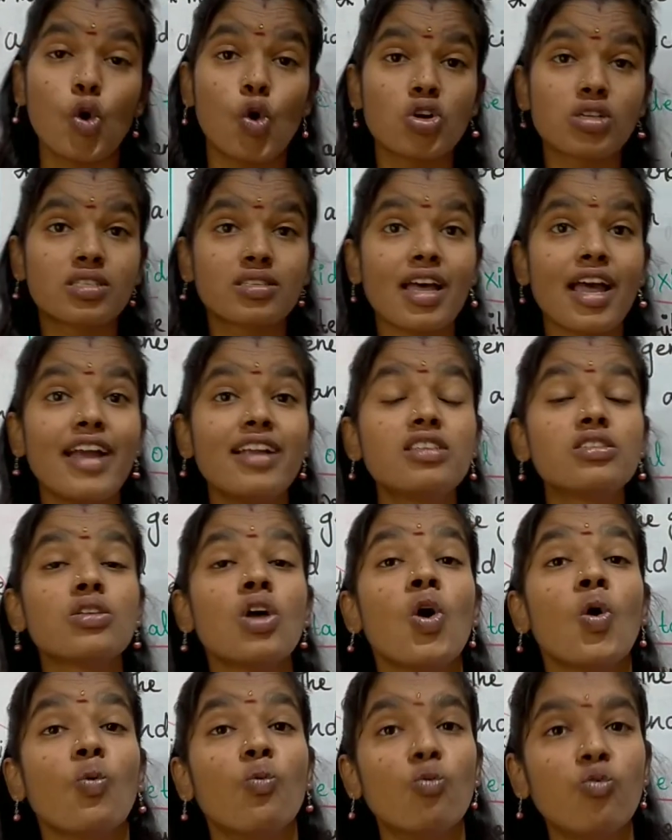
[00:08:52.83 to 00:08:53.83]
oxides
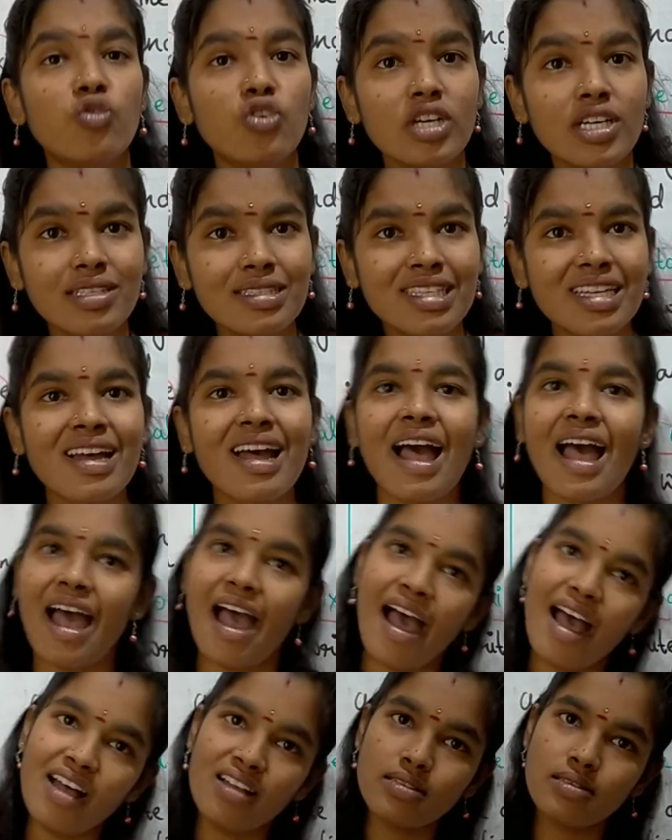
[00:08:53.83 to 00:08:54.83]
with
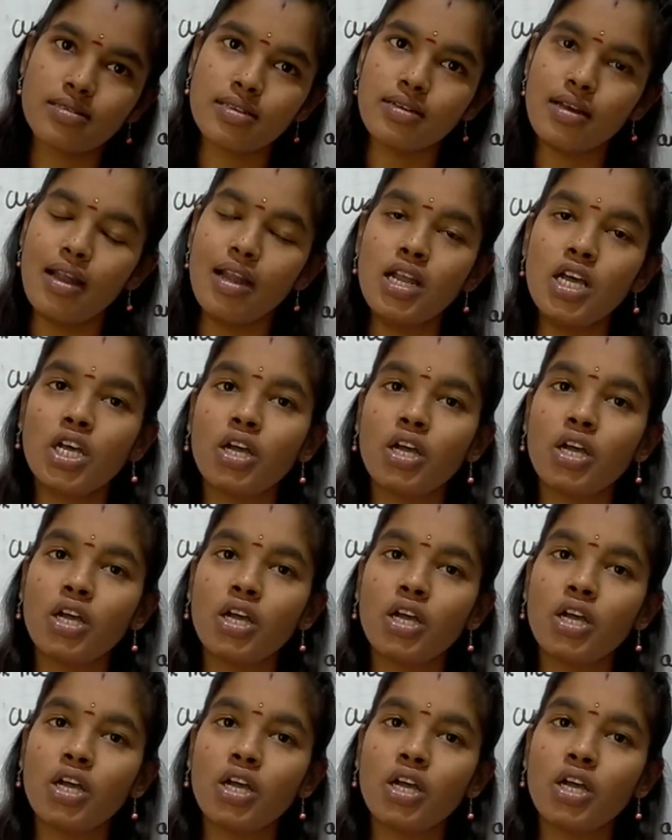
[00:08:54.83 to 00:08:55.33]
acid.